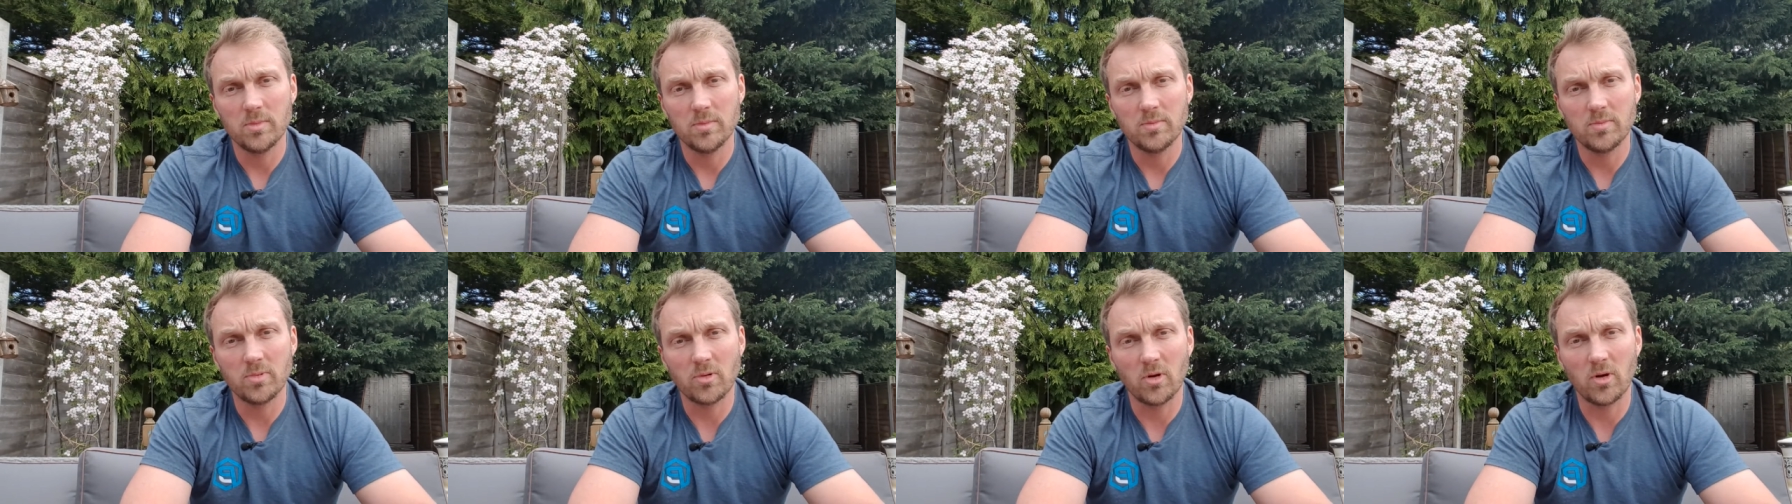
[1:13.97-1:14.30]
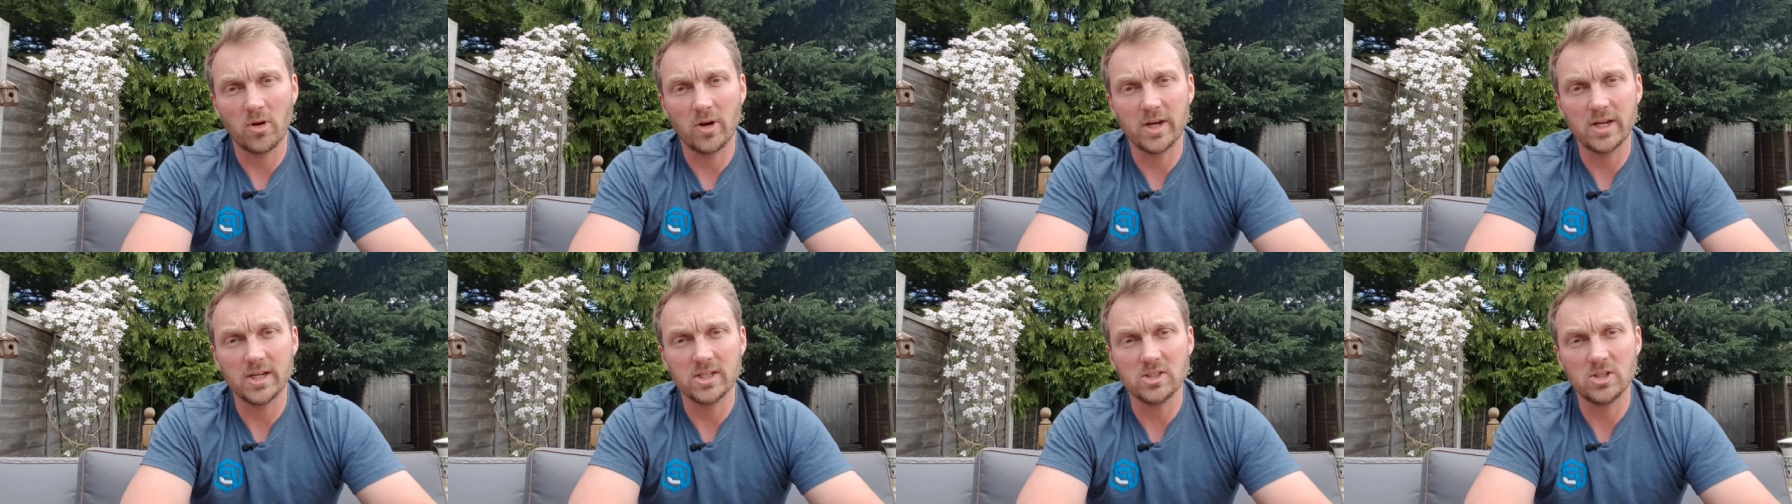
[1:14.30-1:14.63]

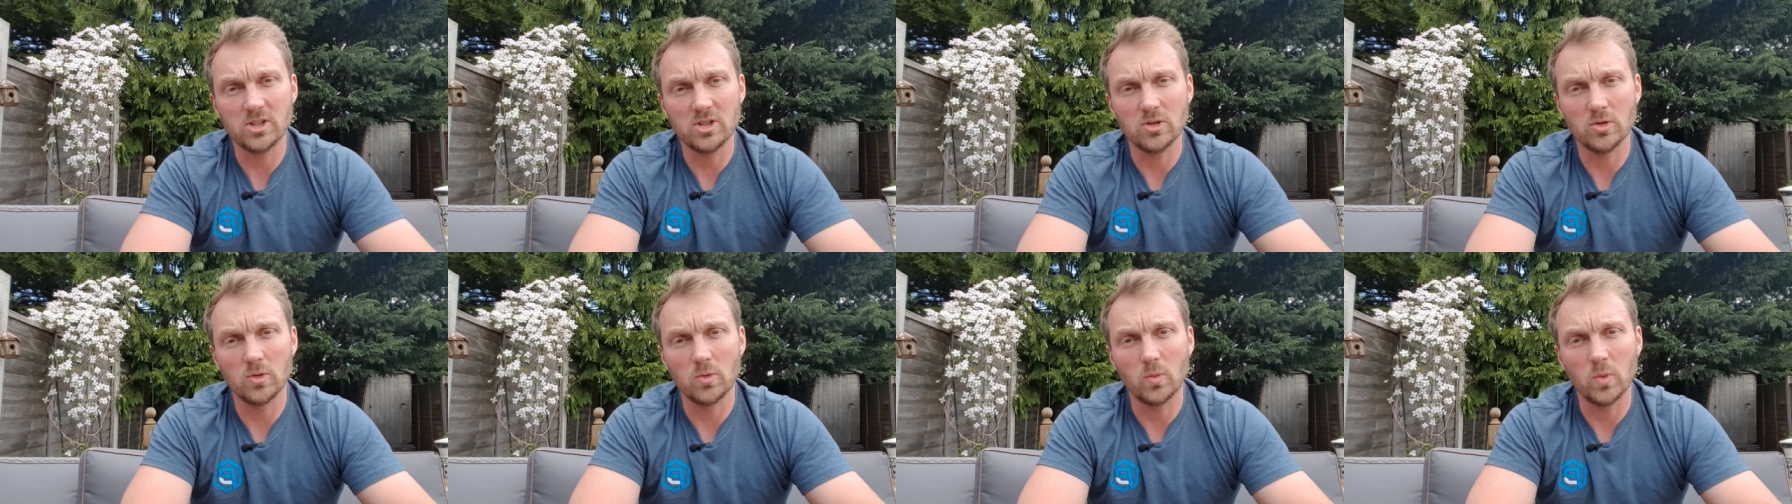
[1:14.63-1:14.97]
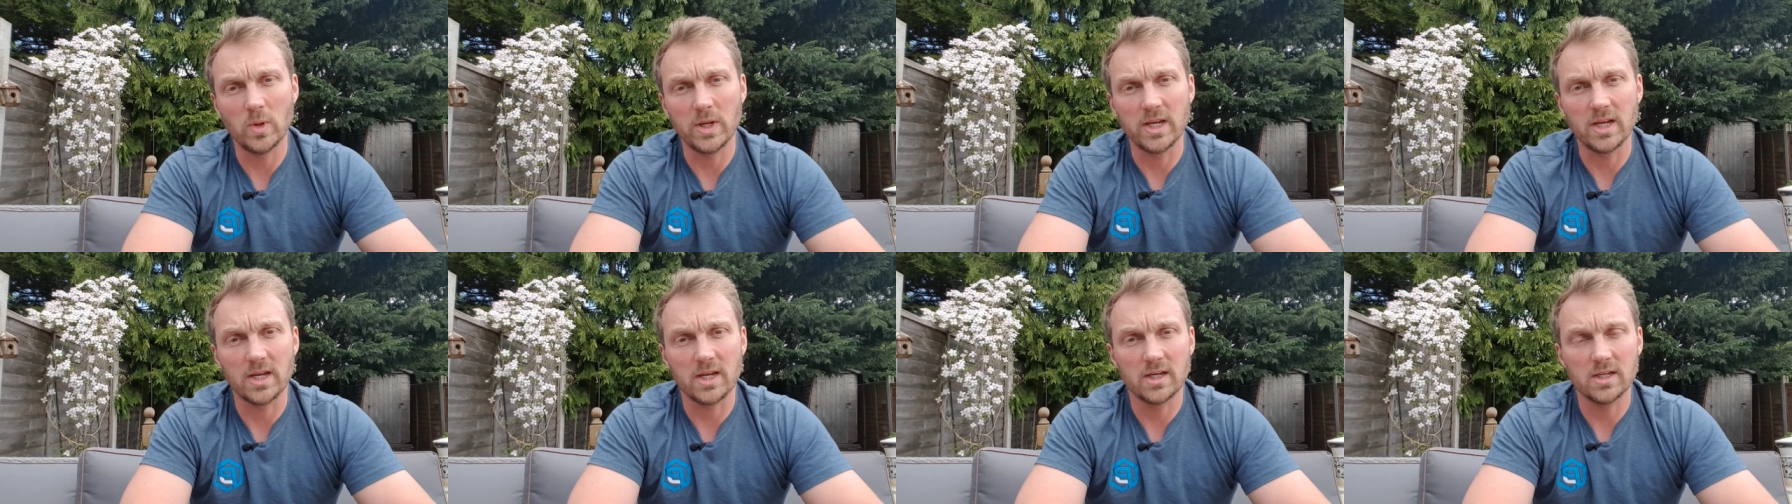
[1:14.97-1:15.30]
prior to your
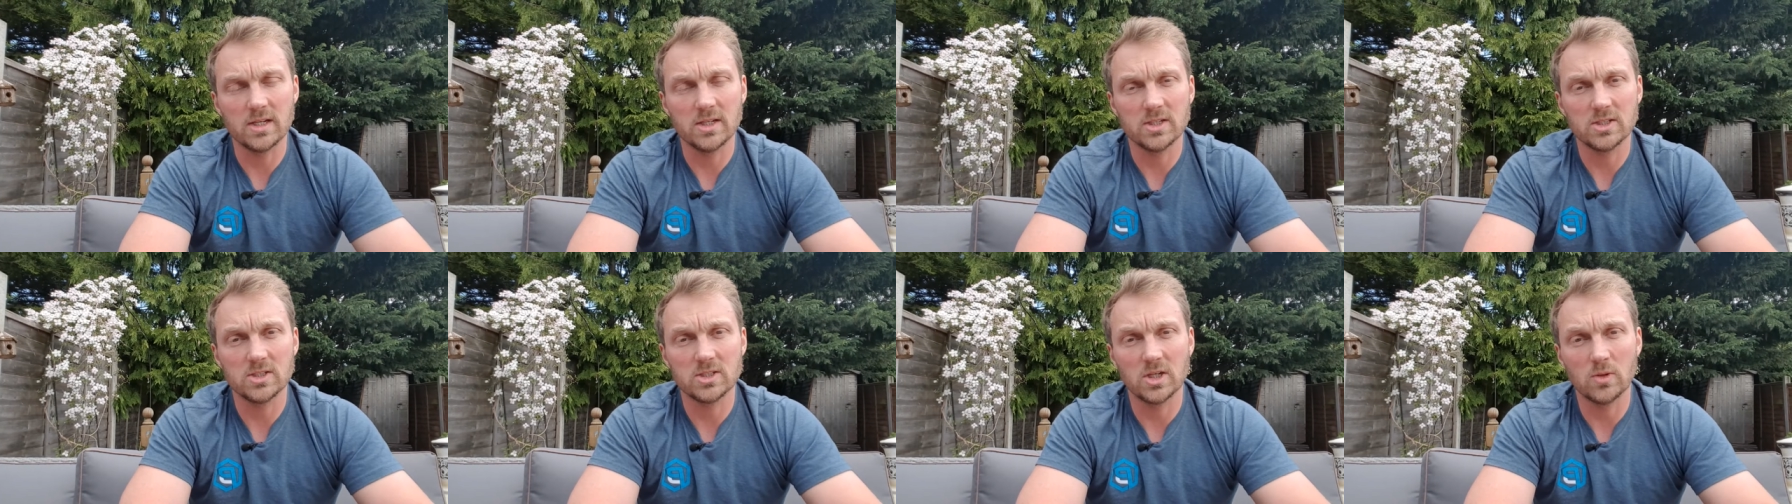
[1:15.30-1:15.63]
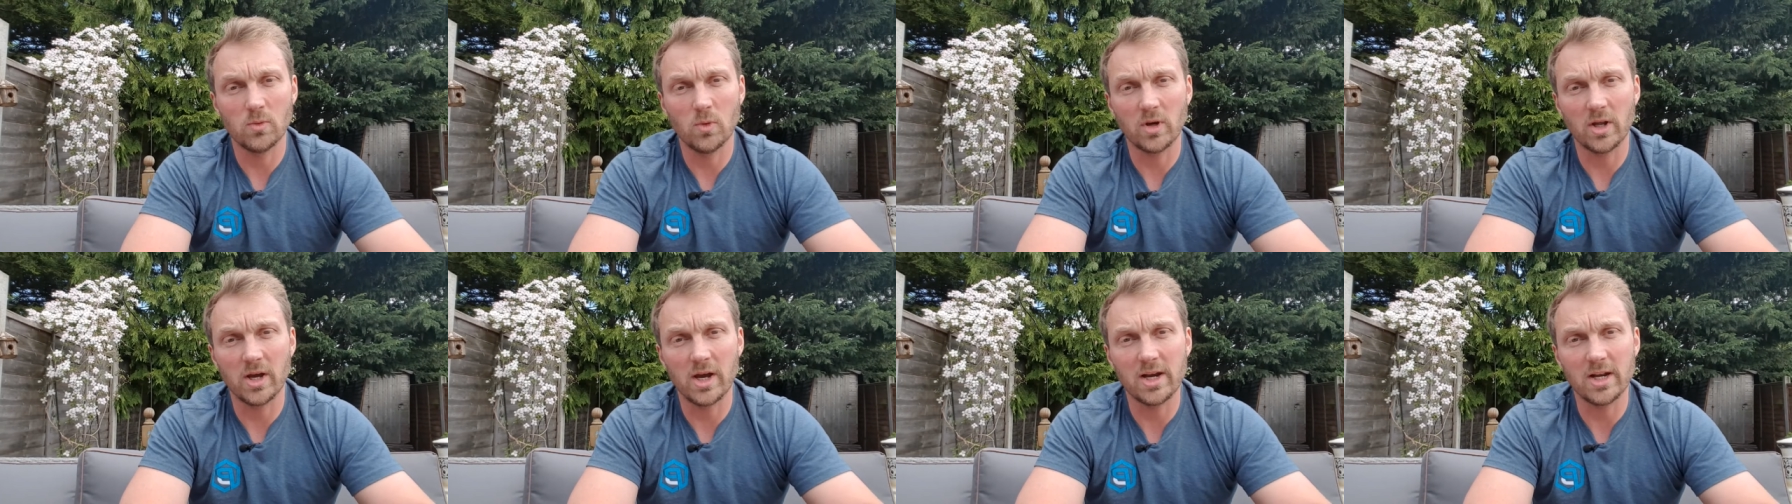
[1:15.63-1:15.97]
week. So
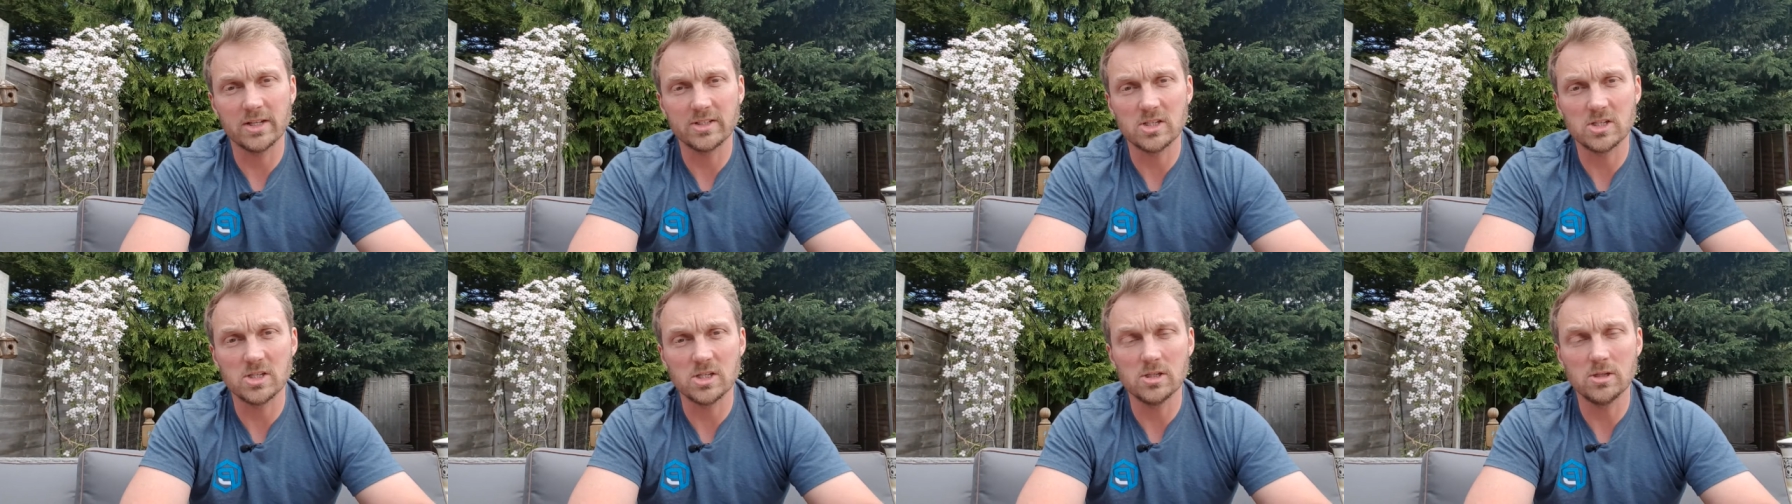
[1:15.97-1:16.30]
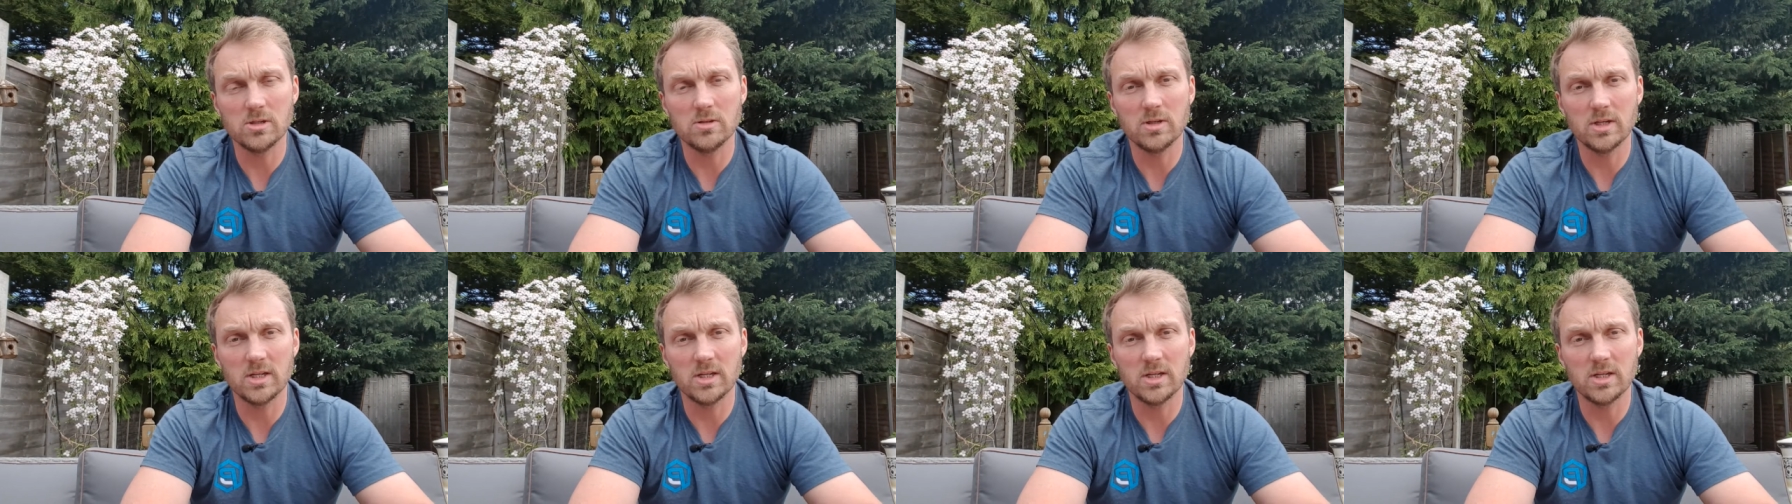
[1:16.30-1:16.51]
what I like to do